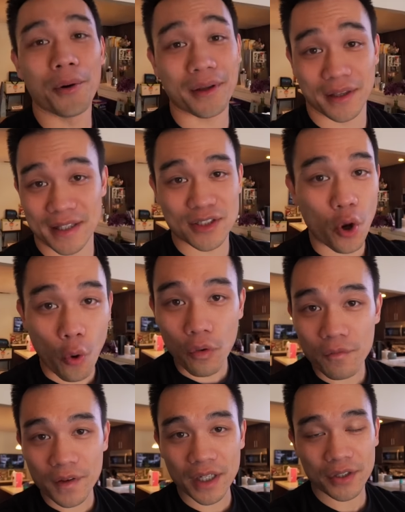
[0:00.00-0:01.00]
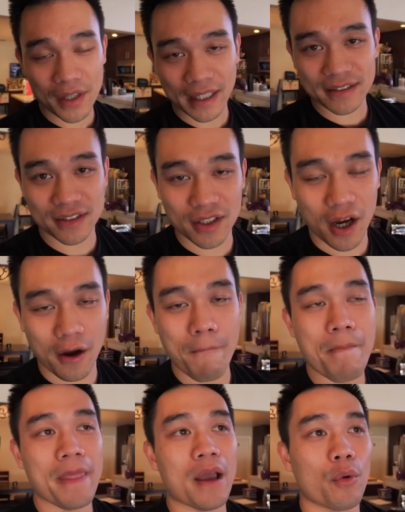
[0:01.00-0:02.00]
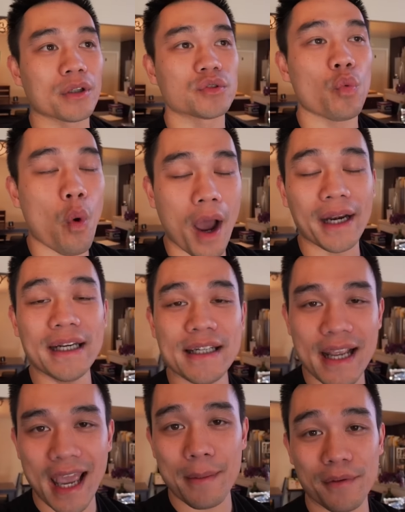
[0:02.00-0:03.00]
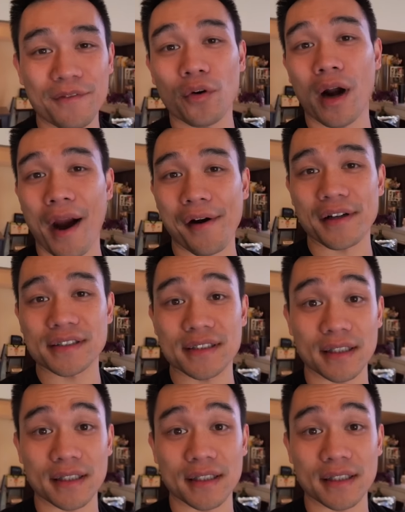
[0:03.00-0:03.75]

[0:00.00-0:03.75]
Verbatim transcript: Okay, this whole video you guys saw was one day before Iris